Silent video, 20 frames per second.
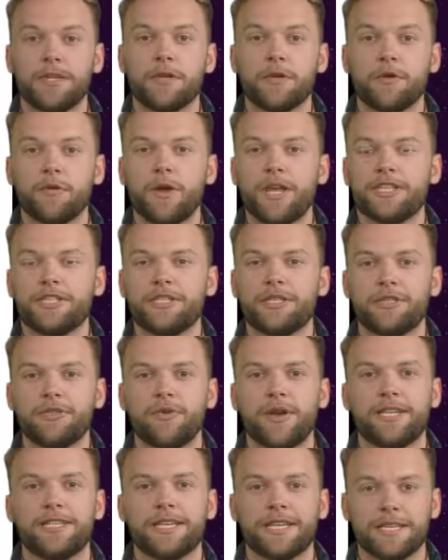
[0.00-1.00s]
Question
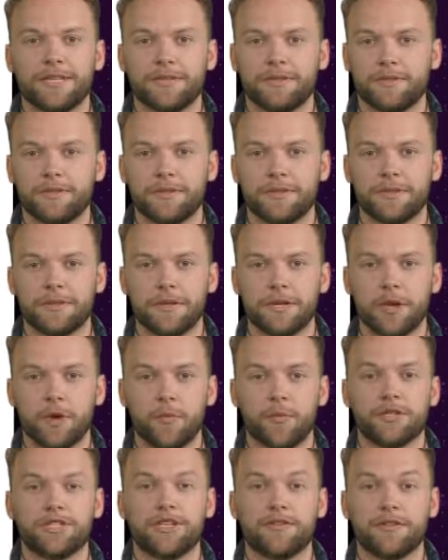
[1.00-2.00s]
twenty.
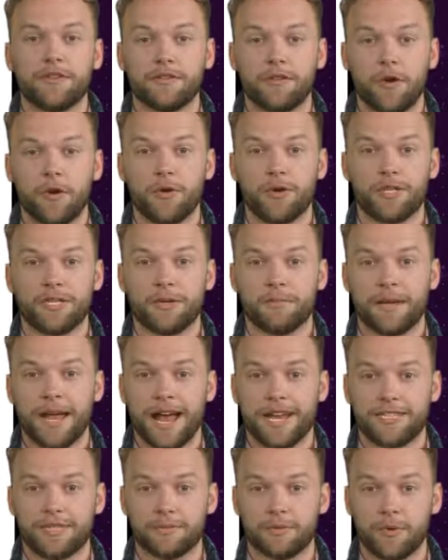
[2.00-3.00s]
Which of the following
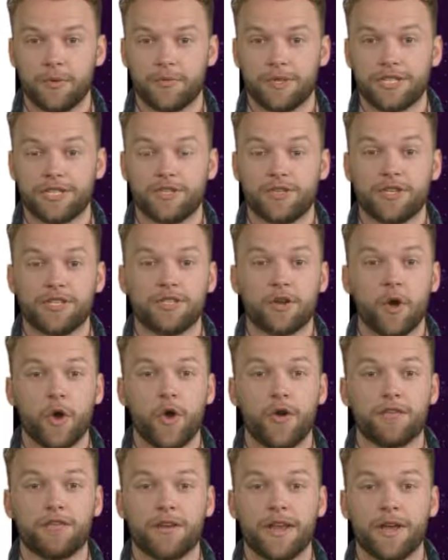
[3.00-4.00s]
commands will restrict
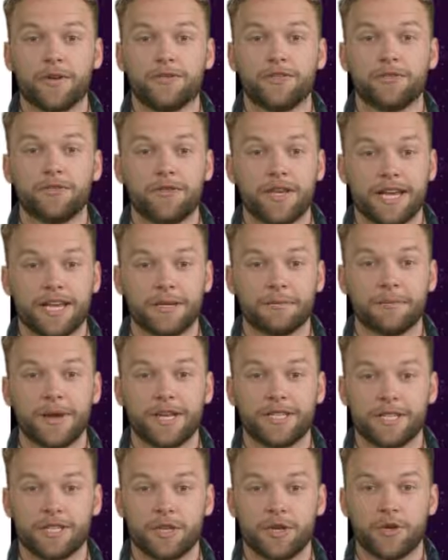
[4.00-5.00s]
all files created by
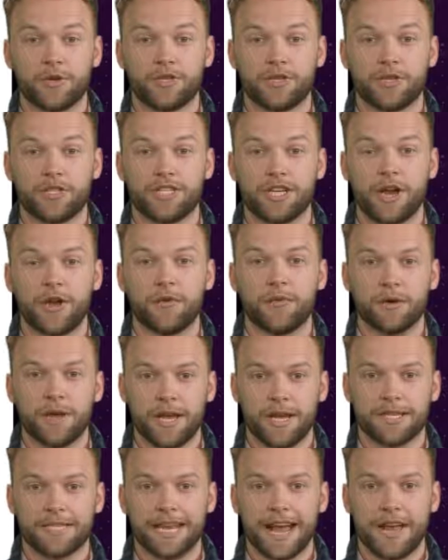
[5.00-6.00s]
the user Joe
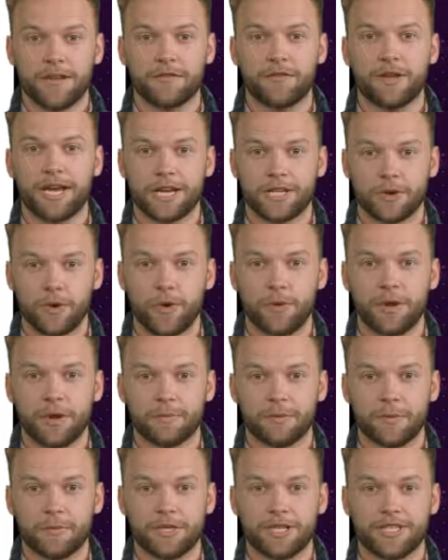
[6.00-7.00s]
to have read-only
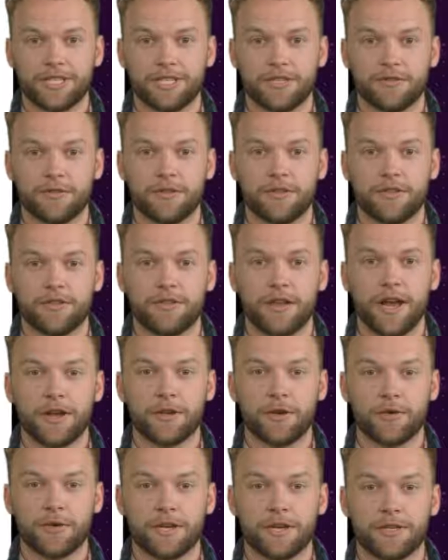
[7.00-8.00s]
permissions for the file
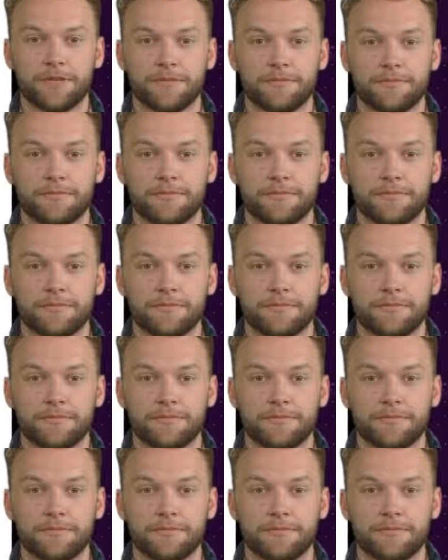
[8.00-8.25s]
owner?